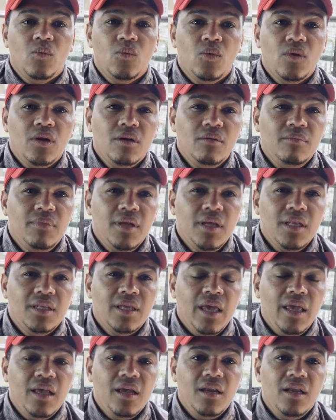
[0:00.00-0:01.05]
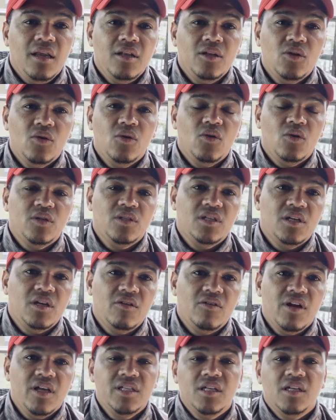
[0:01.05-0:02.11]
will be taken into
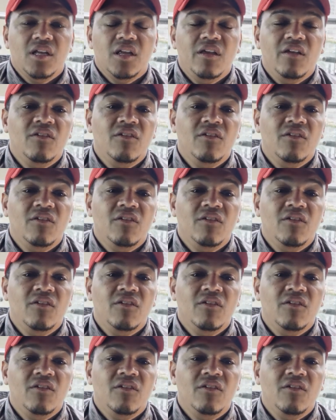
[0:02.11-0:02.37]
consideration,